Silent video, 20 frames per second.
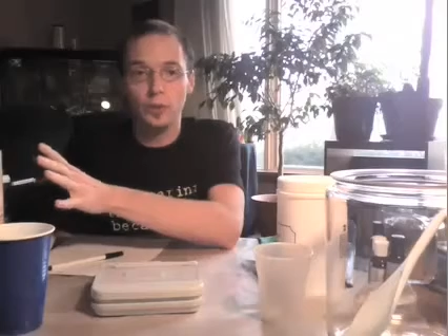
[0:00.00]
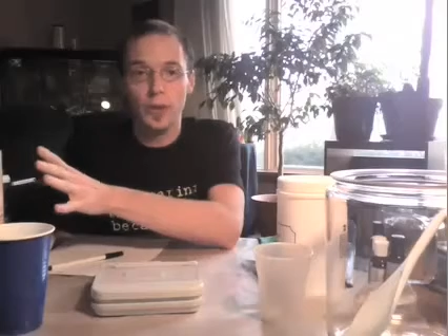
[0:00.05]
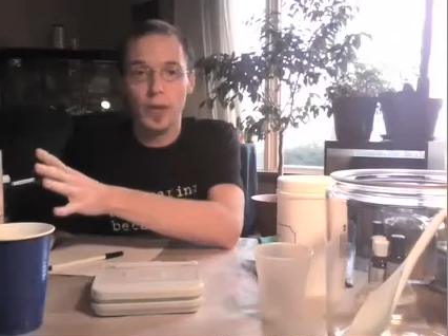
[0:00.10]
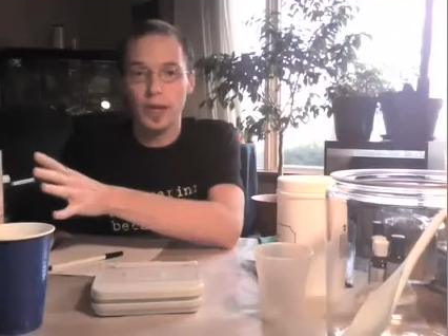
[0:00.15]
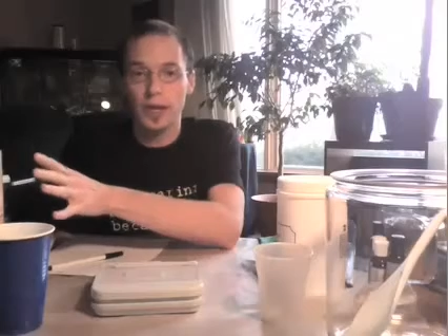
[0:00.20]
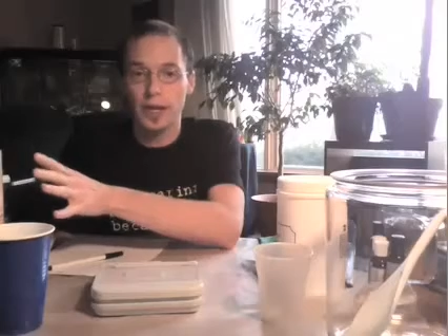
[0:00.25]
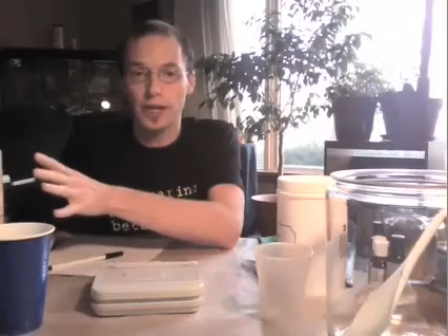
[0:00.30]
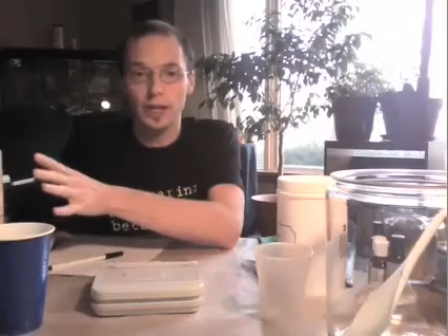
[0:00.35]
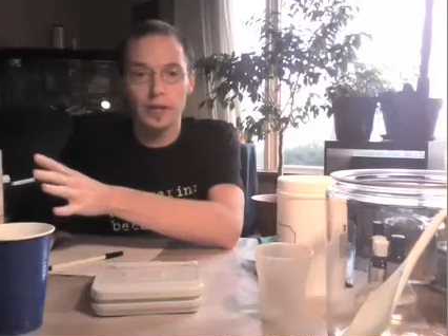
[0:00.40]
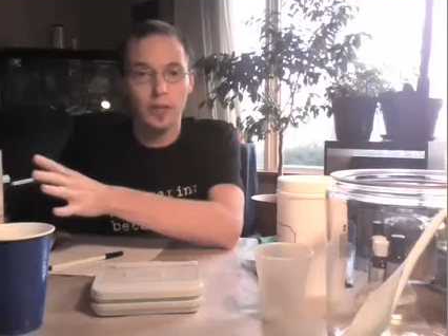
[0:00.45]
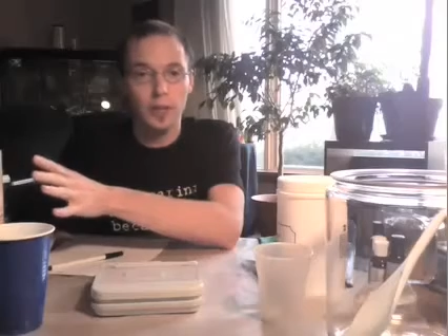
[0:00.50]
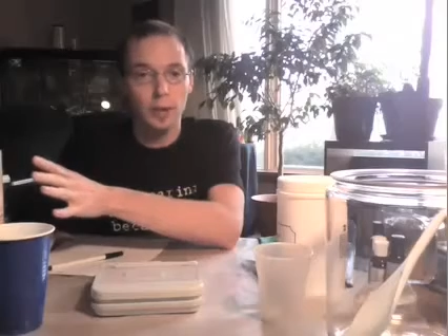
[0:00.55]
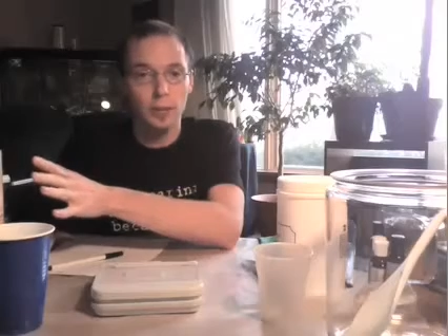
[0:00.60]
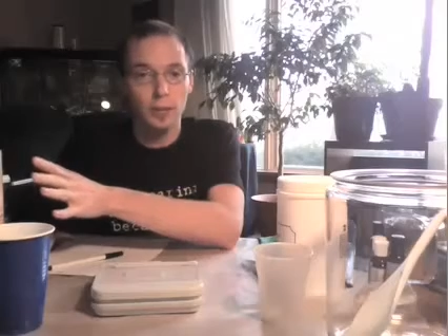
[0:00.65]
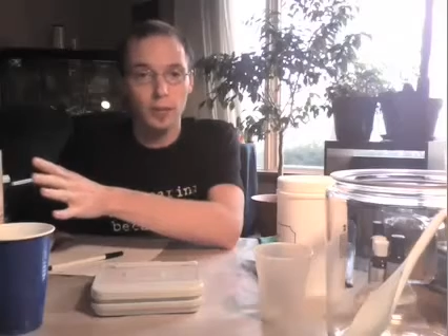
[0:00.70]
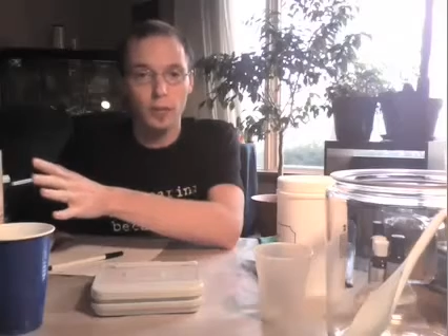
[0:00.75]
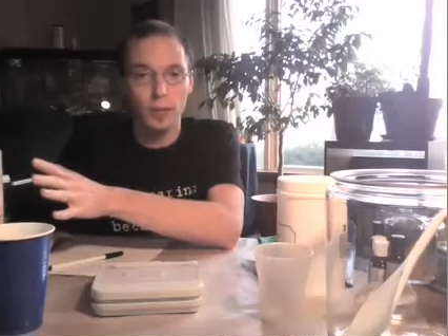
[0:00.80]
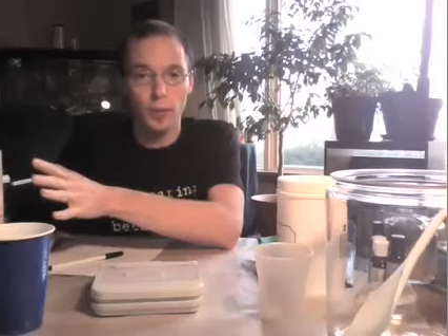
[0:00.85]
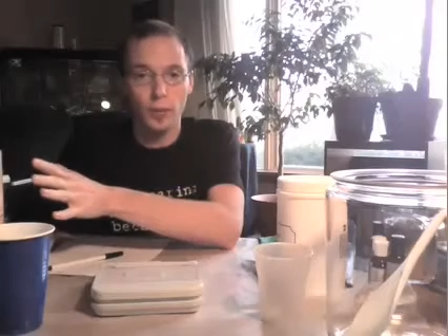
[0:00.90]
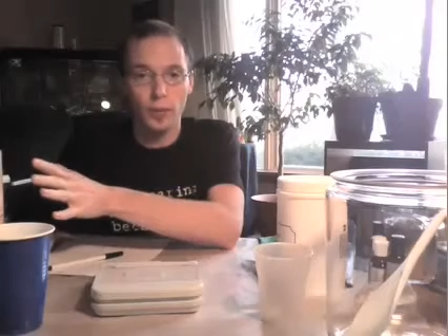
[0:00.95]
about any
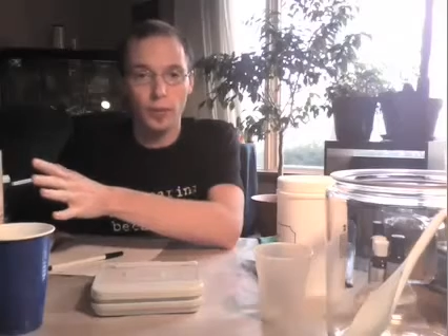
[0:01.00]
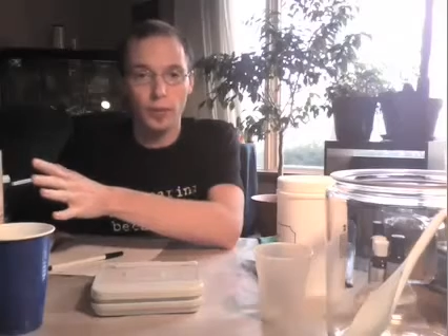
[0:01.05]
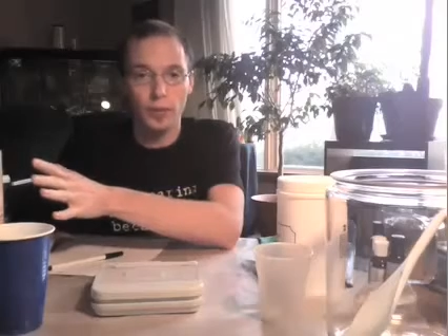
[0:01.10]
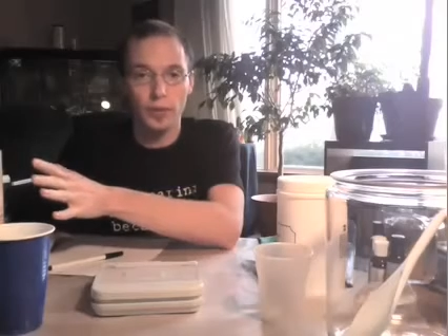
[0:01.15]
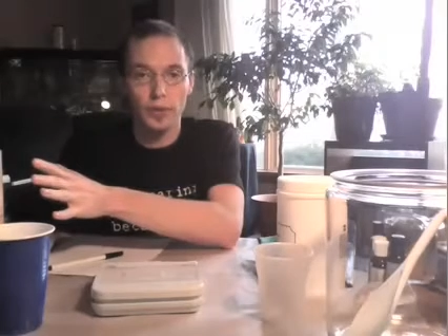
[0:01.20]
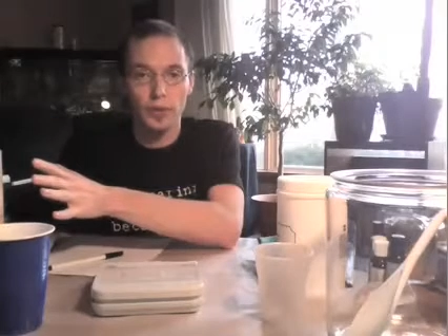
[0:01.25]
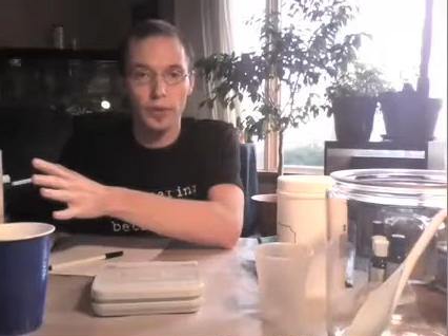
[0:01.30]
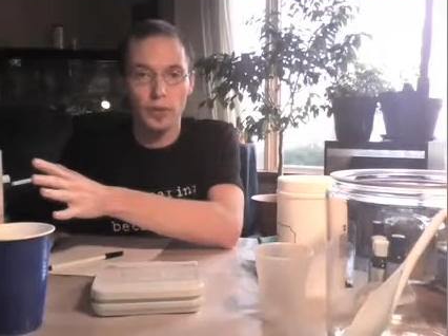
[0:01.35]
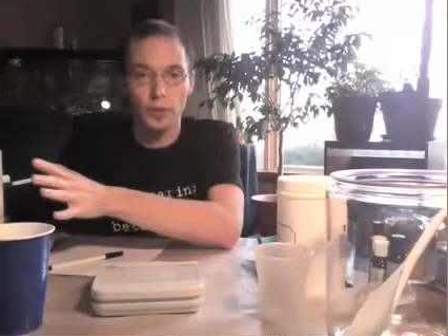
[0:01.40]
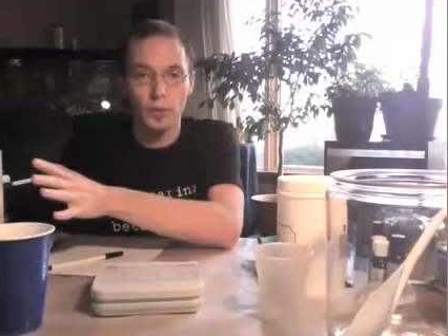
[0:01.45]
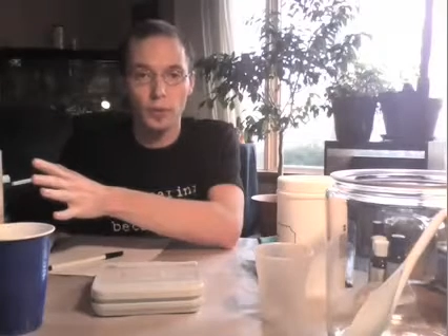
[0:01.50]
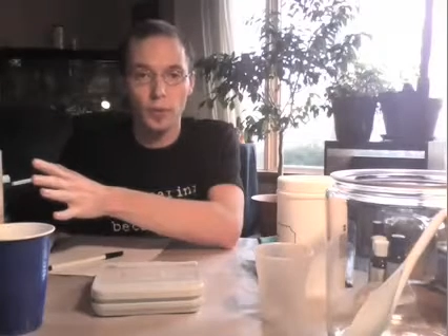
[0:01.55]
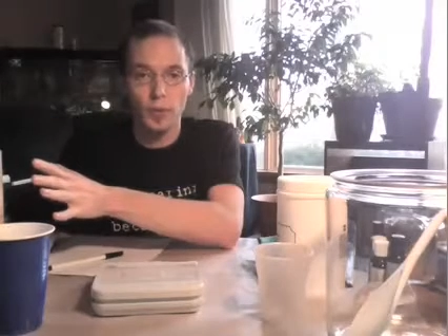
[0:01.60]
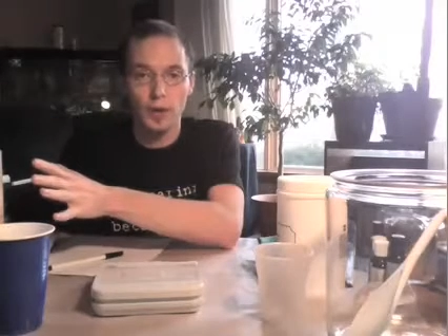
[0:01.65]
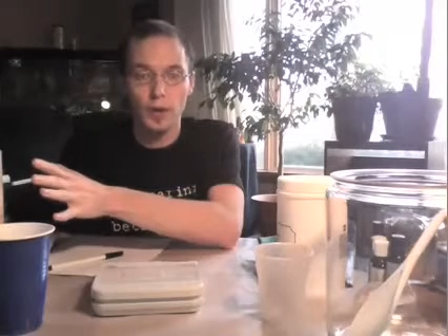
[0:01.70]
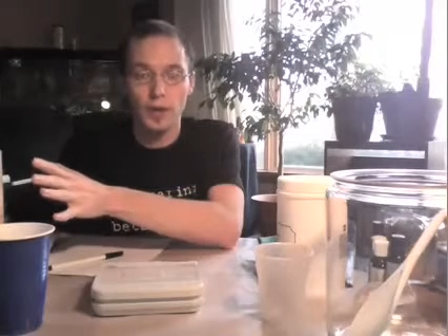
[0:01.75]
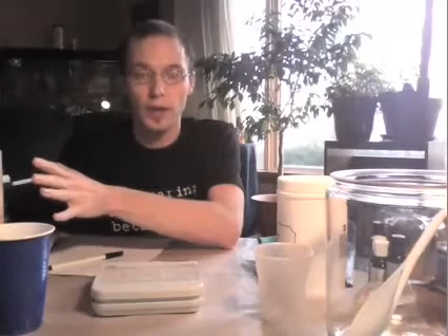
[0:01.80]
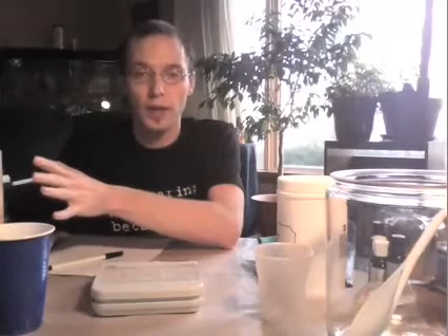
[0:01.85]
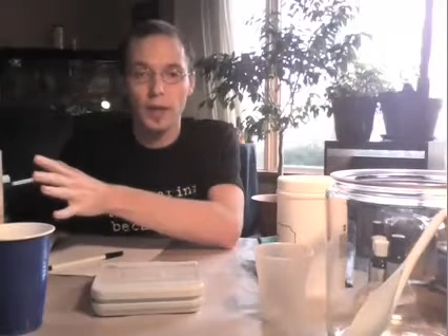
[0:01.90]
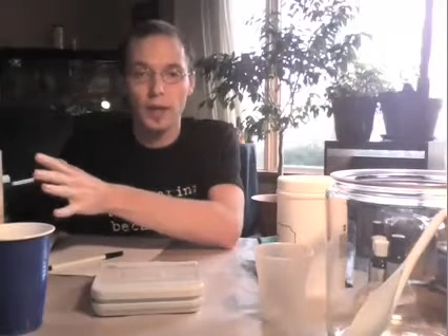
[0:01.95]
type of oil that you
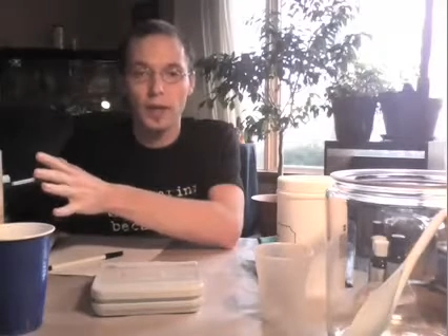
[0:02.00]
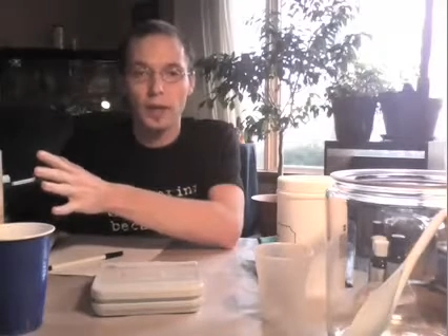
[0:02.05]
want.